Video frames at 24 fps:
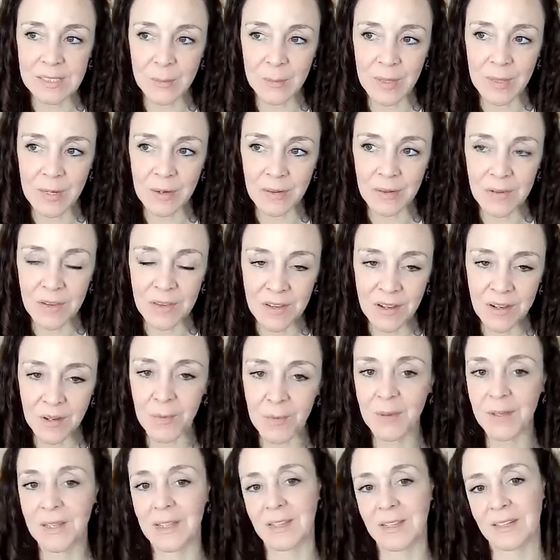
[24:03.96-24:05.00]
about
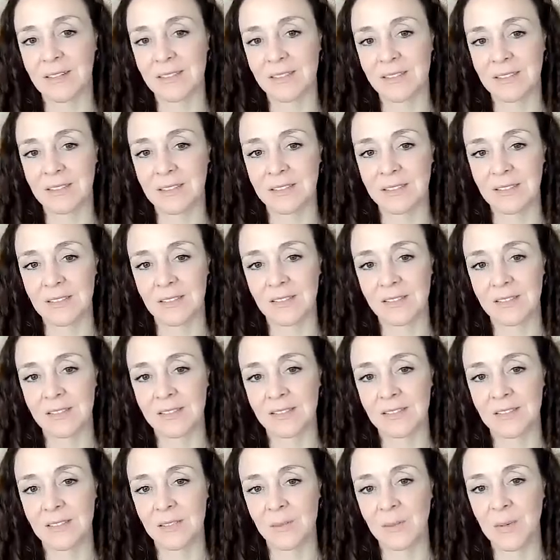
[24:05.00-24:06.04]
knowing our
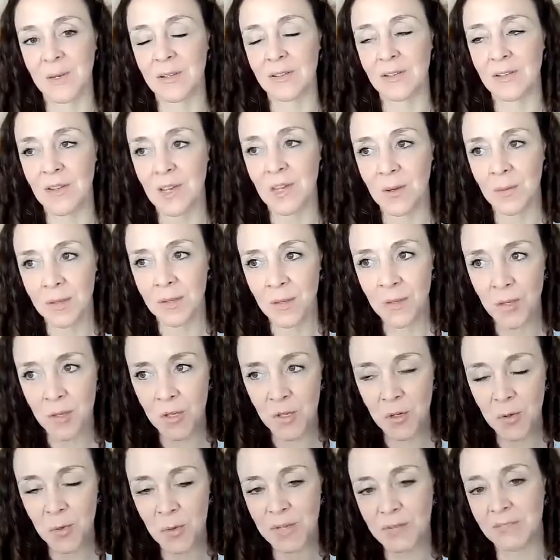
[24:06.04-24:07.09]
darkness. It's about knowing
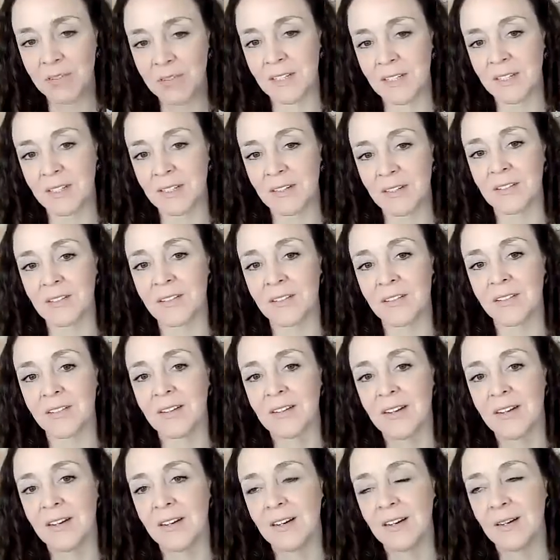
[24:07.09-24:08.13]
who we really are,
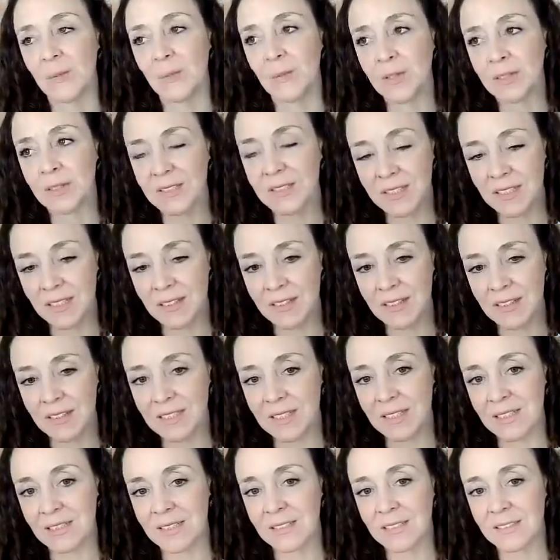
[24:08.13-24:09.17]
what's
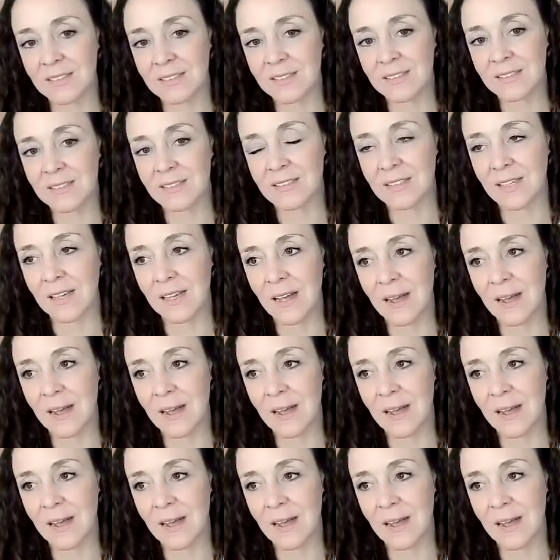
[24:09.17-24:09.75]
guiding us,